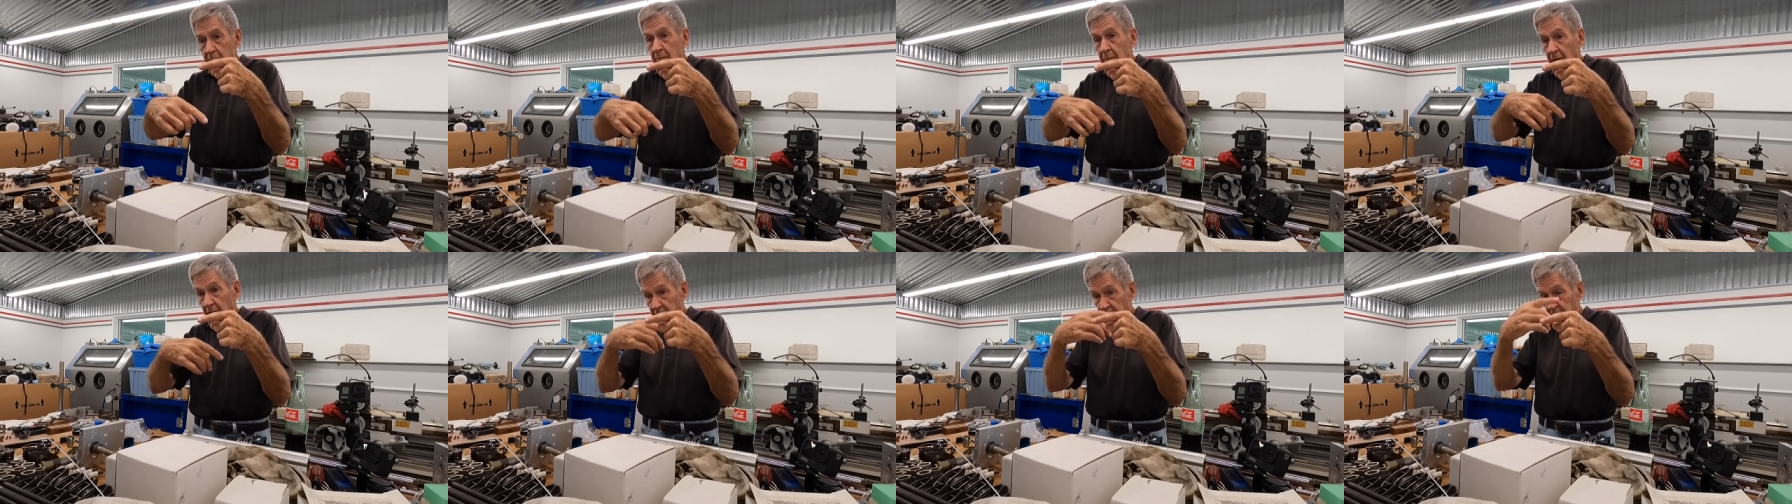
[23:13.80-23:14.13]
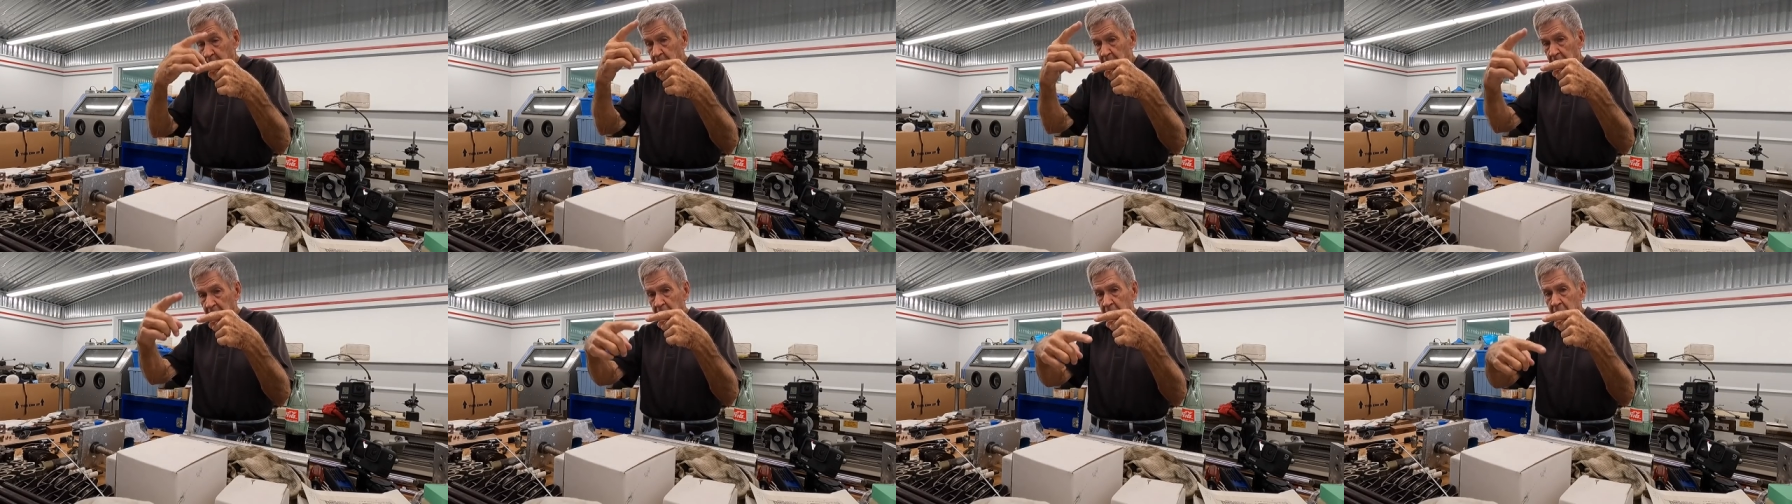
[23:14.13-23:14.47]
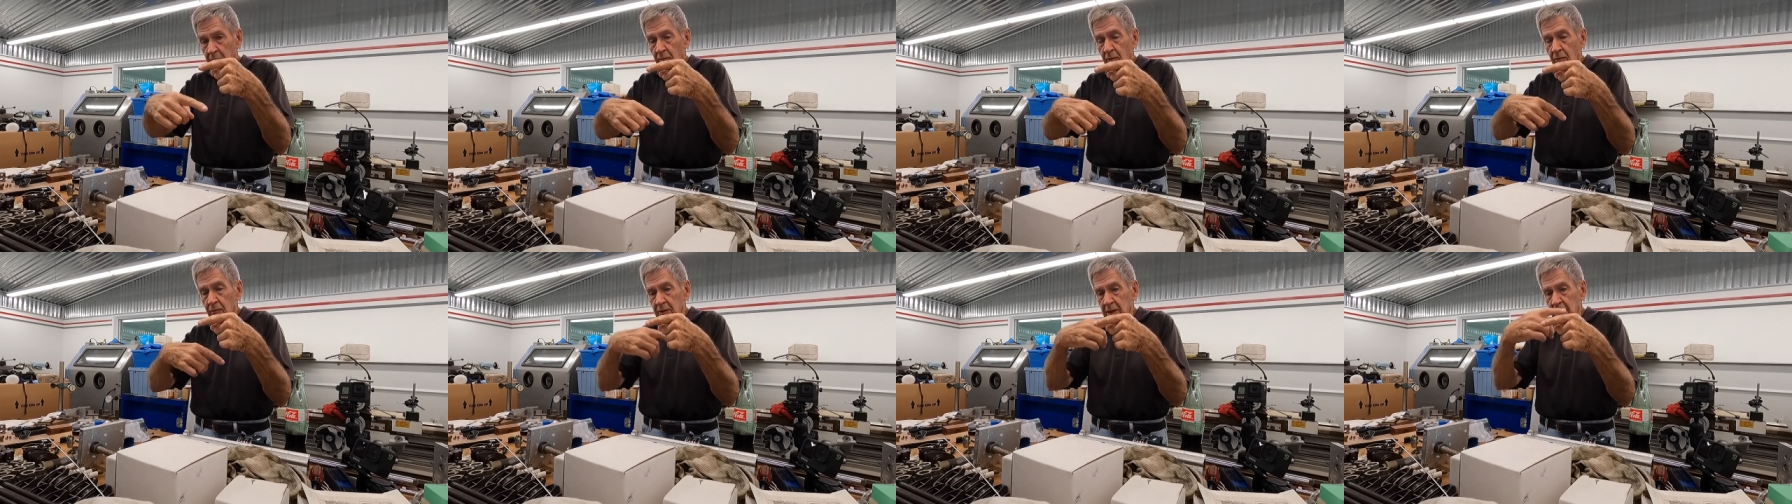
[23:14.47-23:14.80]
buffing
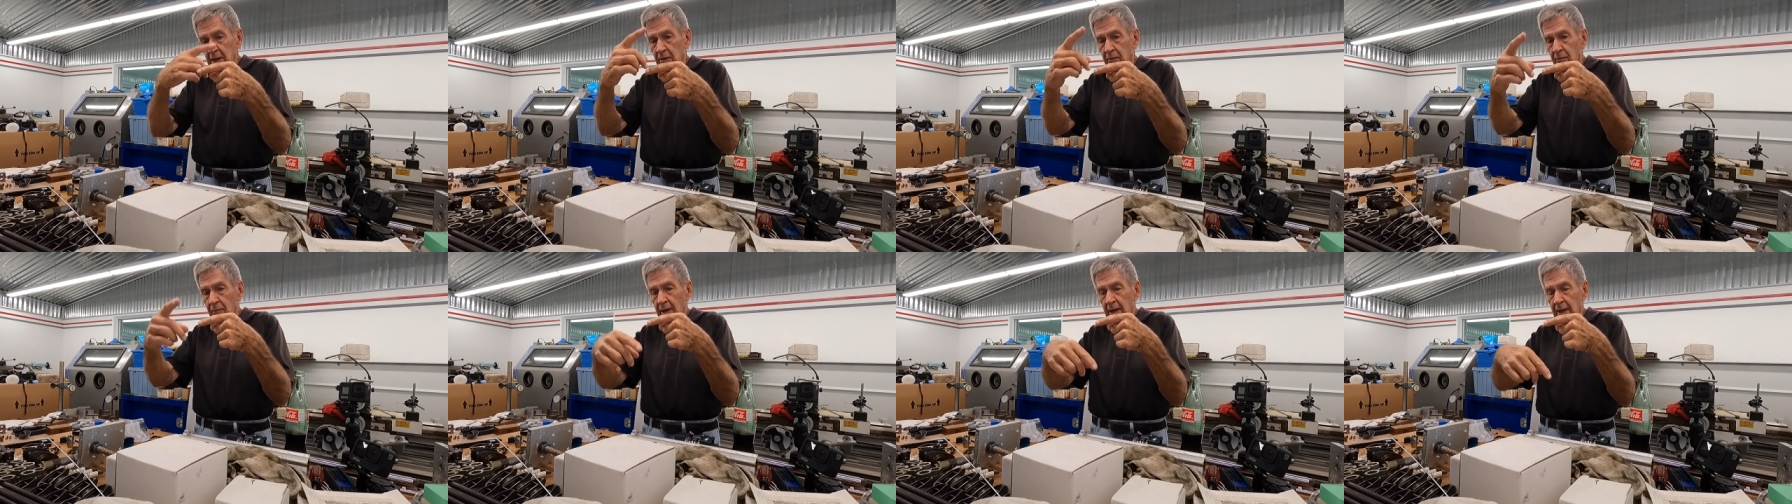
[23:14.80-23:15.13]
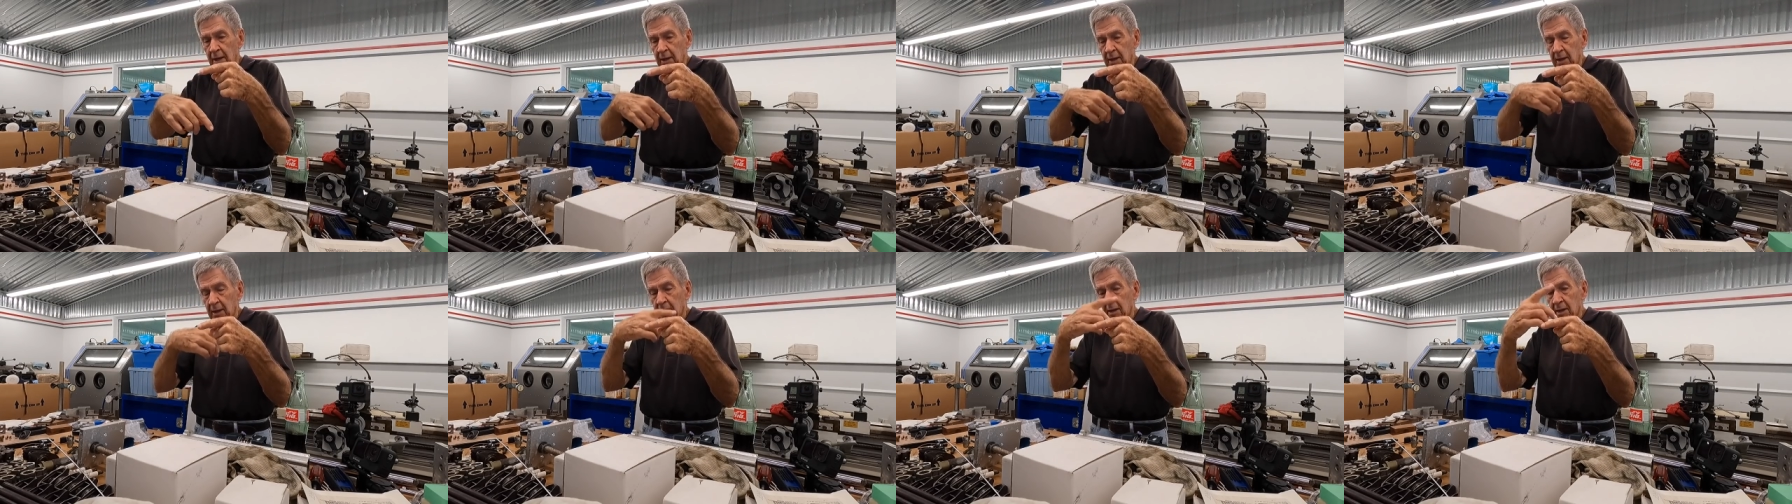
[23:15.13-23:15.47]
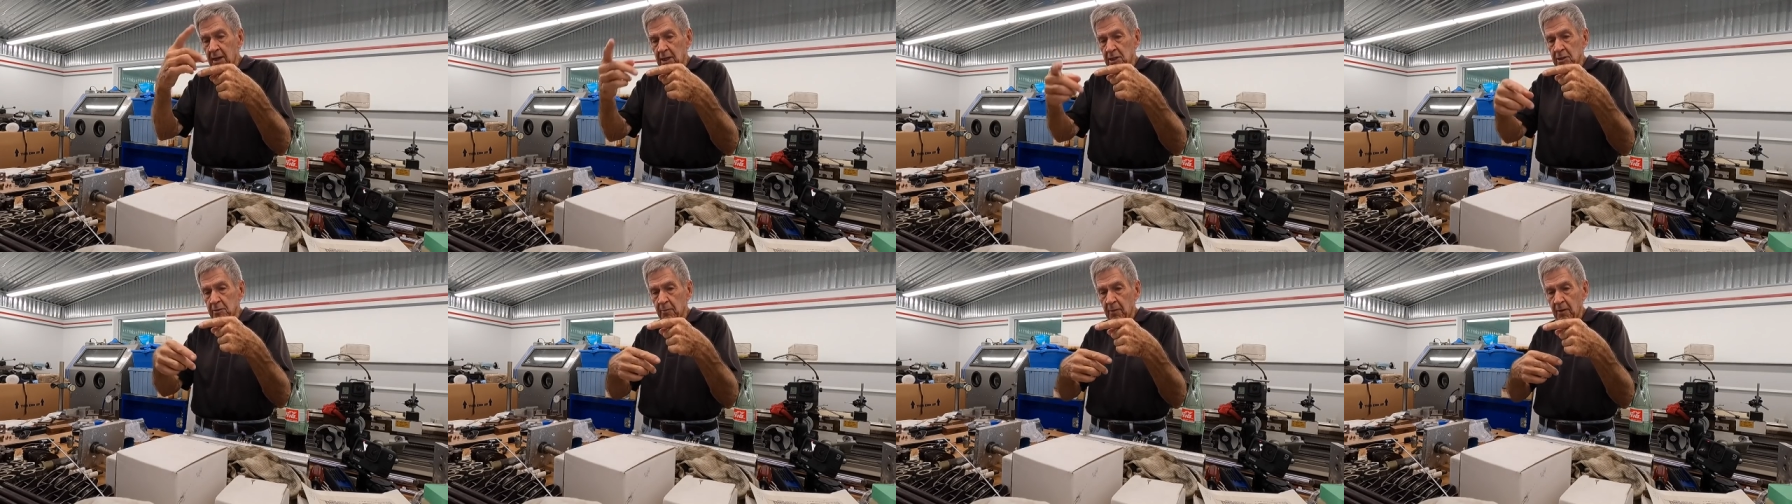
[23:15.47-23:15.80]
pad rotating around it.
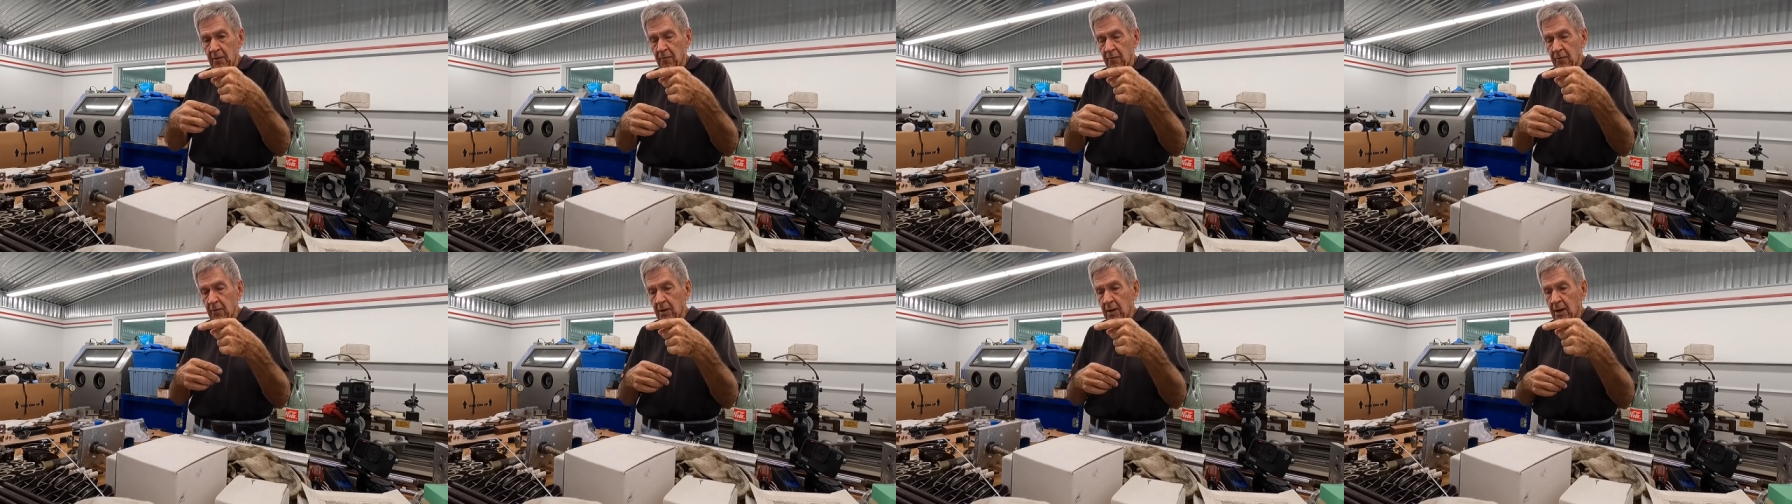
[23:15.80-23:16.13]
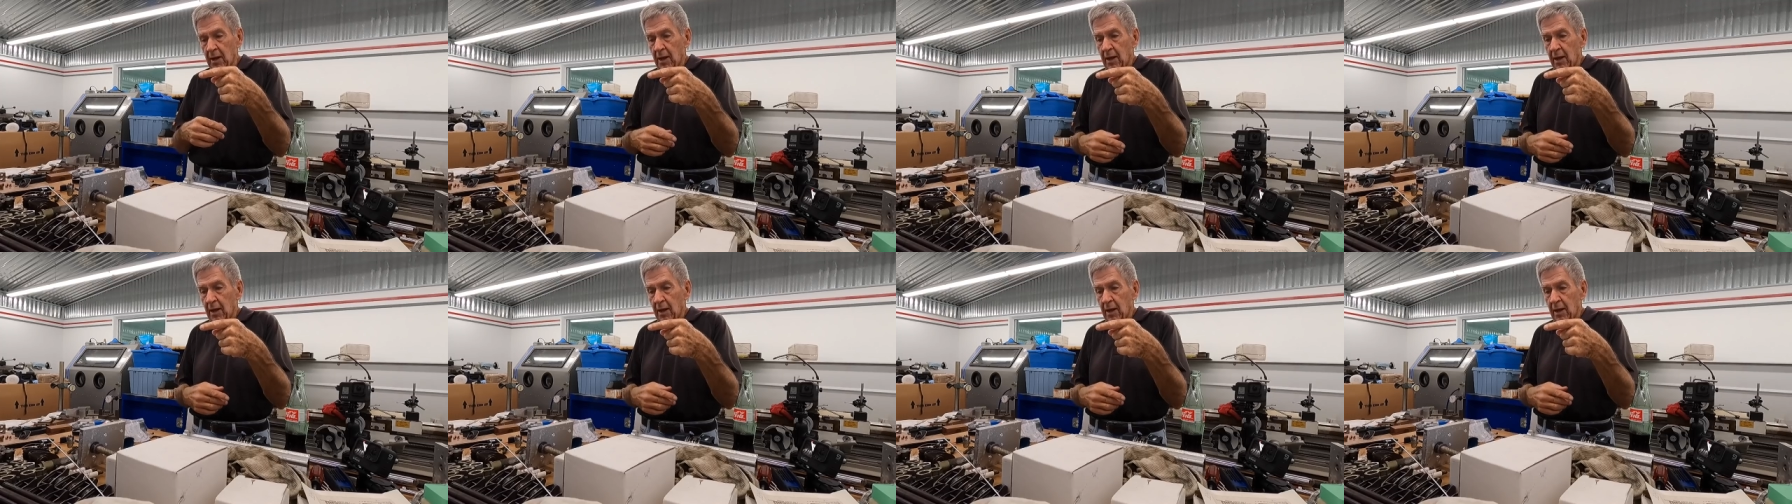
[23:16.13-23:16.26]
That's a buffer.